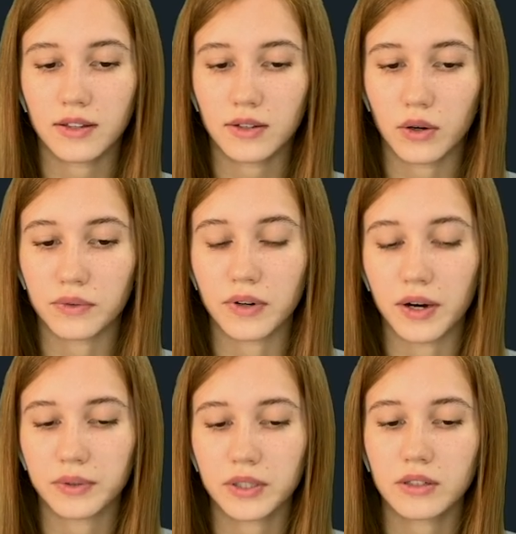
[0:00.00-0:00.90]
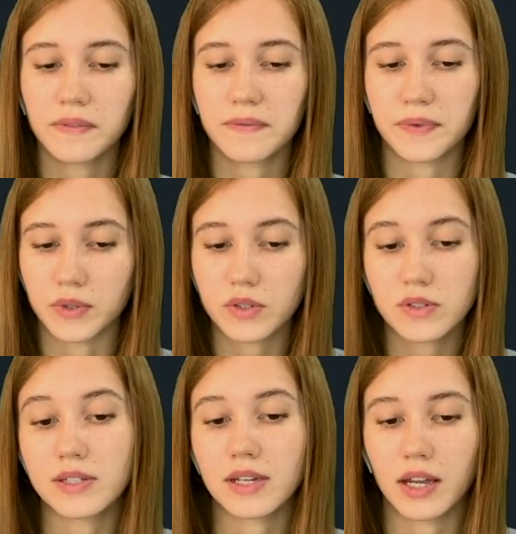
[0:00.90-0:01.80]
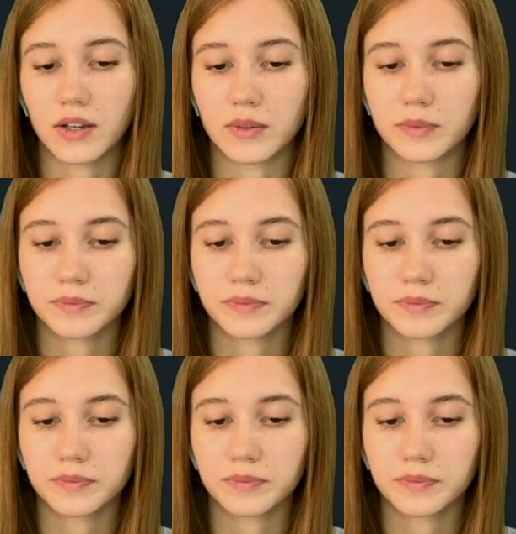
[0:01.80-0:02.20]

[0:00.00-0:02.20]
of our first indicator.